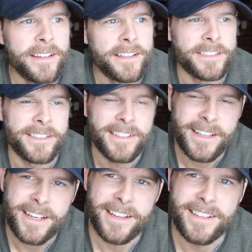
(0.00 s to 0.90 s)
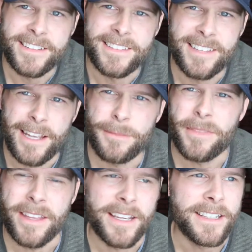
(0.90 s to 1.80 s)
it's a lot of like the same
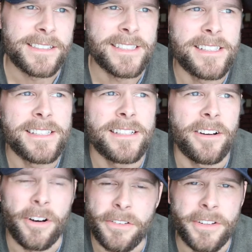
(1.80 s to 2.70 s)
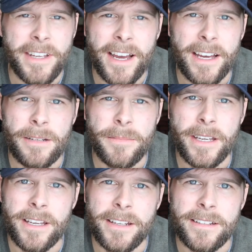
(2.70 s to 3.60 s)
things all the time,
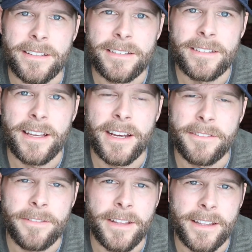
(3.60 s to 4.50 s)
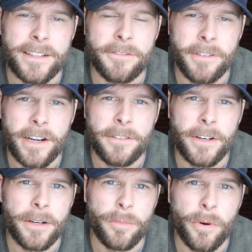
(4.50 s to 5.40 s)
and I think that's very,
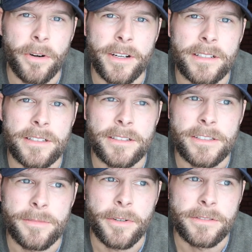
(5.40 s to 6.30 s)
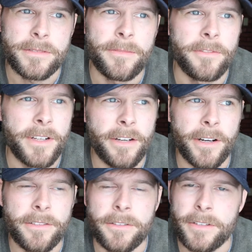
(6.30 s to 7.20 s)
very boring to just post video
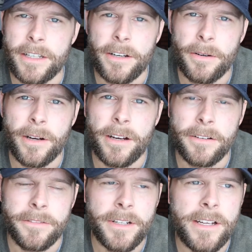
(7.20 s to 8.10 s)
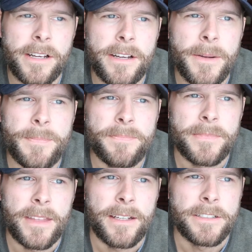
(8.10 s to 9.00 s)
after video of
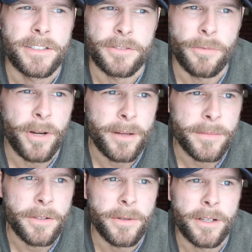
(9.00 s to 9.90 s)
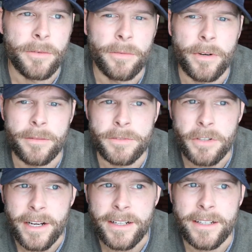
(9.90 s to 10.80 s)
just what I'm doing, what I'm
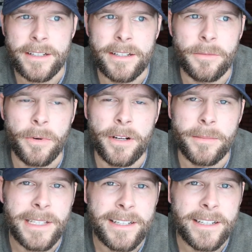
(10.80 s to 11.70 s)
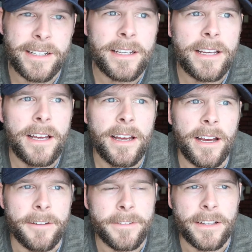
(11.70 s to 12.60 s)
training, what I'm eating.
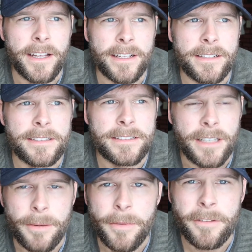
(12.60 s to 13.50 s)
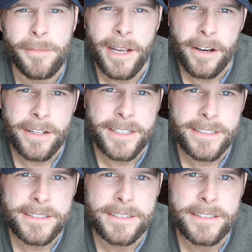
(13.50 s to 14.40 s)
I feel like some of my
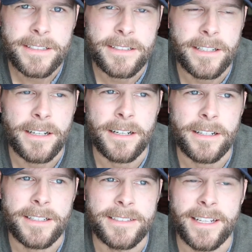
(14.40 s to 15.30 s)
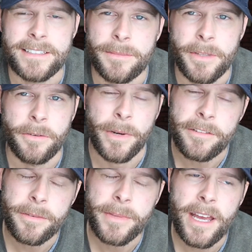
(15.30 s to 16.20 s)
audience can take something away
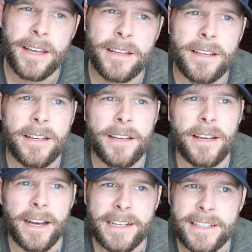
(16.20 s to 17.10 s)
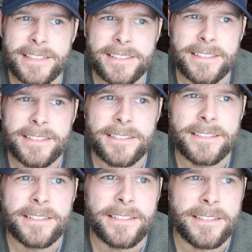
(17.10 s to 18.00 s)
from that, I guess.
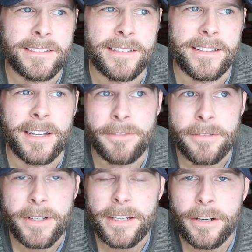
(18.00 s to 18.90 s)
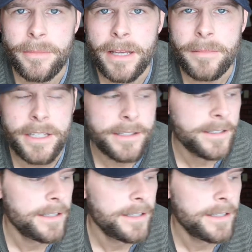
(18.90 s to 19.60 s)
Every video, maybe.